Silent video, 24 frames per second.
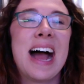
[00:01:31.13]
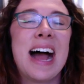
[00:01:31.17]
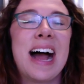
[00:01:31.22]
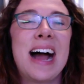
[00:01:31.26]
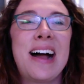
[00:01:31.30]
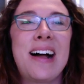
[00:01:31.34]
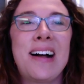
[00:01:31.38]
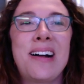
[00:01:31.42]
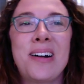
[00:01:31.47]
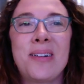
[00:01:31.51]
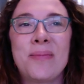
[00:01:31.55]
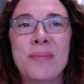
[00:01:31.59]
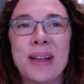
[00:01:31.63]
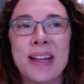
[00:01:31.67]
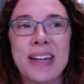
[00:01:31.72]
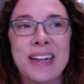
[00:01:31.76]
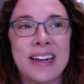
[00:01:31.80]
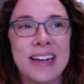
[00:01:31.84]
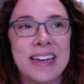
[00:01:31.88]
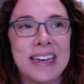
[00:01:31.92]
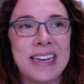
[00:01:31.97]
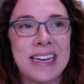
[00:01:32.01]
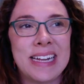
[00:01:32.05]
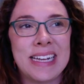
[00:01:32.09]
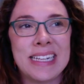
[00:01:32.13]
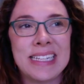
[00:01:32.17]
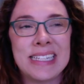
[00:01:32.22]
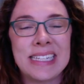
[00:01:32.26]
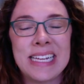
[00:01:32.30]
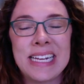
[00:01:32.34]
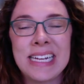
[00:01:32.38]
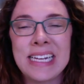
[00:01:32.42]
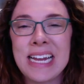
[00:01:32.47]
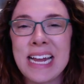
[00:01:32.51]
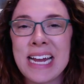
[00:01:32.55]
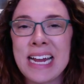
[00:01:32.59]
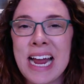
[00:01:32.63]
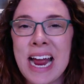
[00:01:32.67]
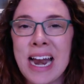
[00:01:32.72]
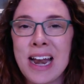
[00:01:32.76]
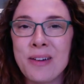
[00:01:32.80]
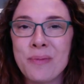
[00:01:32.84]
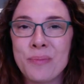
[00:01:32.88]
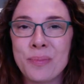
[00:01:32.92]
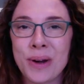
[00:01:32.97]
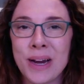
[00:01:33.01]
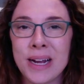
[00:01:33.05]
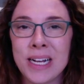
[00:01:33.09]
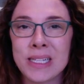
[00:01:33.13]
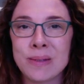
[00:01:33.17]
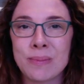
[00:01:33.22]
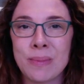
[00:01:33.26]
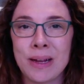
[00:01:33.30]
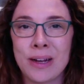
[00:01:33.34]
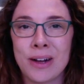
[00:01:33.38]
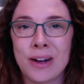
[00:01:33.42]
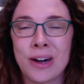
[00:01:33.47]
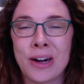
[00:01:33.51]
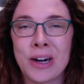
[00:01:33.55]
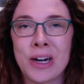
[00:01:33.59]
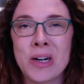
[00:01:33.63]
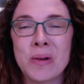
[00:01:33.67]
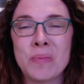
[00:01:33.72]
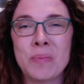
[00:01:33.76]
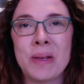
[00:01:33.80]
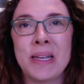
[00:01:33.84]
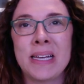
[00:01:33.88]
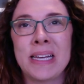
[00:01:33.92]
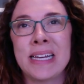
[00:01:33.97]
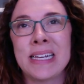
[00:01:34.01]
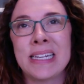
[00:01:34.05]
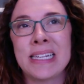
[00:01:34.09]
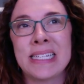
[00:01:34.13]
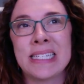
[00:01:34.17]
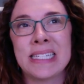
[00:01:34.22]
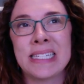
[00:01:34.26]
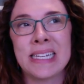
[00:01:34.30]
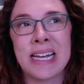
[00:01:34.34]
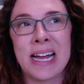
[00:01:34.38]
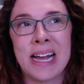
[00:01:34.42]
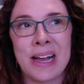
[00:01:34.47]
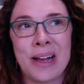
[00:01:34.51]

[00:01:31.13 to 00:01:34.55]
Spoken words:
Oh my goodness. It kind of breaks my heart because,